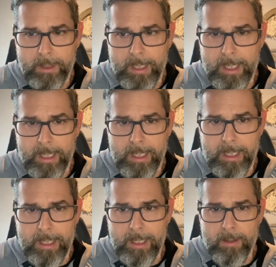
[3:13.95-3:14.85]
And
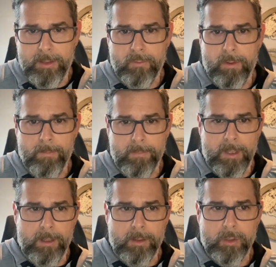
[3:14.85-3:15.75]
it's from,
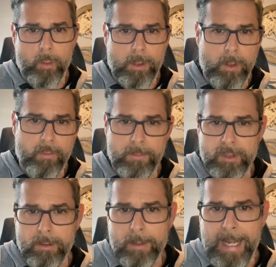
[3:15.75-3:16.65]
the score can go from
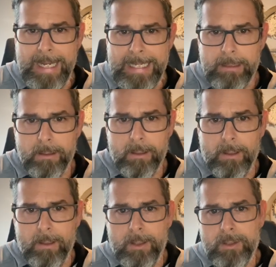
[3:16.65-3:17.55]
0 to 80.
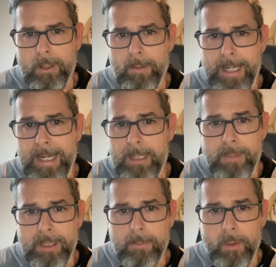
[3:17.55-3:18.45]
So an 80
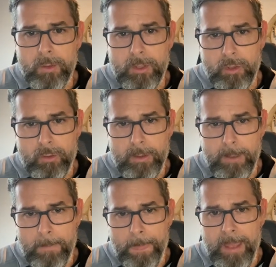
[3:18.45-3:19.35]
being the most
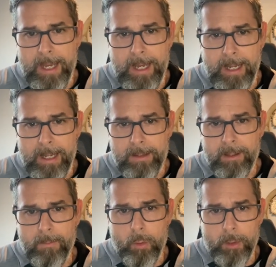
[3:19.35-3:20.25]
extreme. And
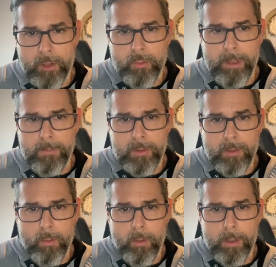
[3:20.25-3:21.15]
the more extreme the
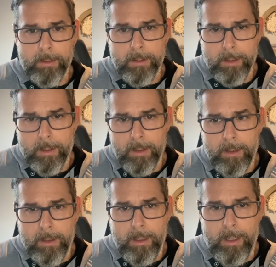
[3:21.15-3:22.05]
score,
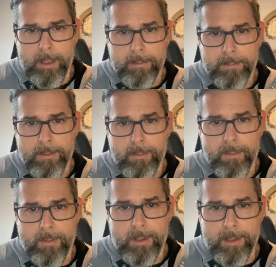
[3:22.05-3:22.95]

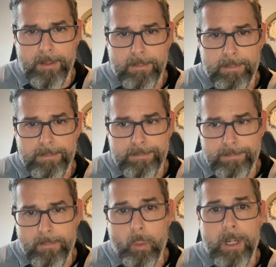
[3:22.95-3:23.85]
the
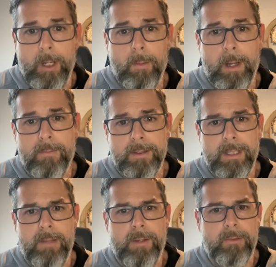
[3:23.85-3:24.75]
more help obviously
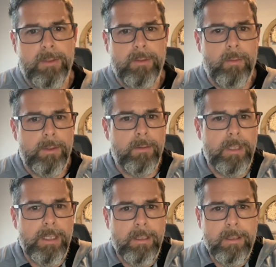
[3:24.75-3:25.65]
that veteran's going to
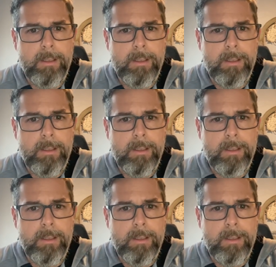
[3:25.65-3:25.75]
need.